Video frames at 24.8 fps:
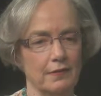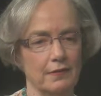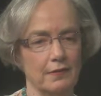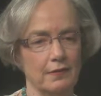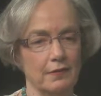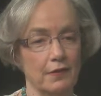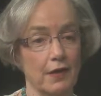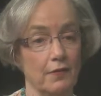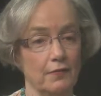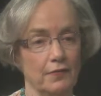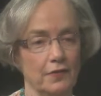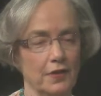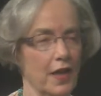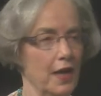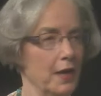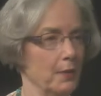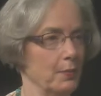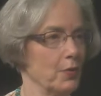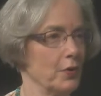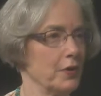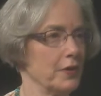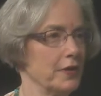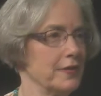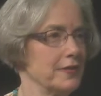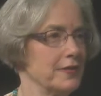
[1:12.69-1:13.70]
loved
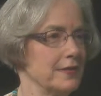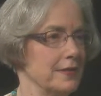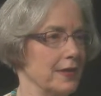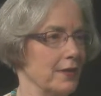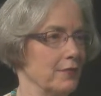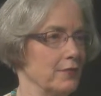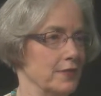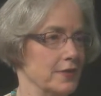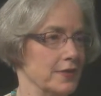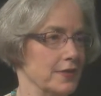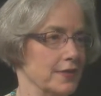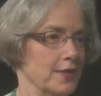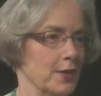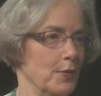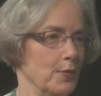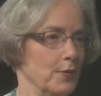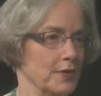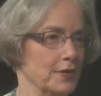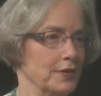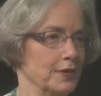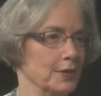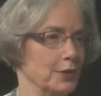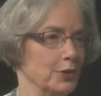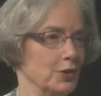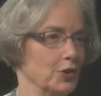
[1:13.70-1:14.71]
libraries ever since I
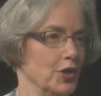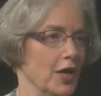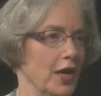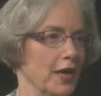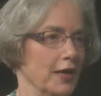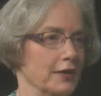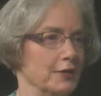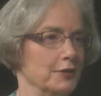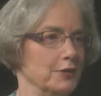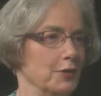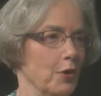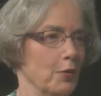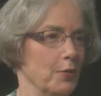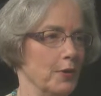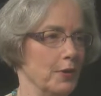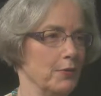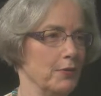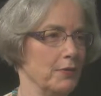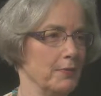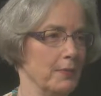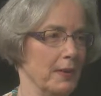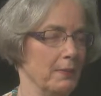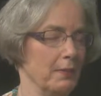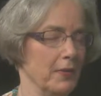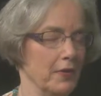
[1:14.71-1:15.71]
was a little child going
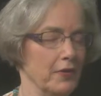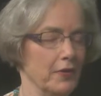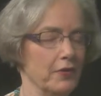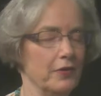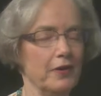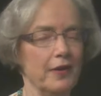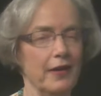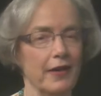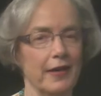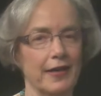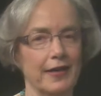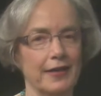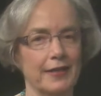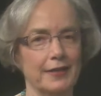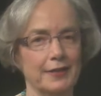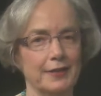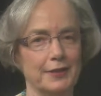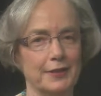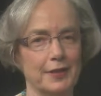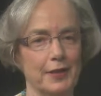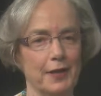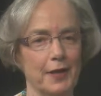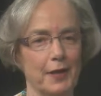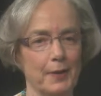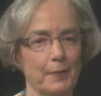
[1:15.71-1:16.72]
with my mother
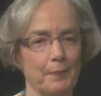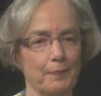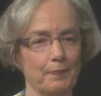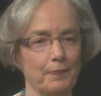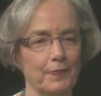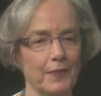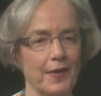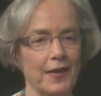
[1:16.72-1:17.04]
and um,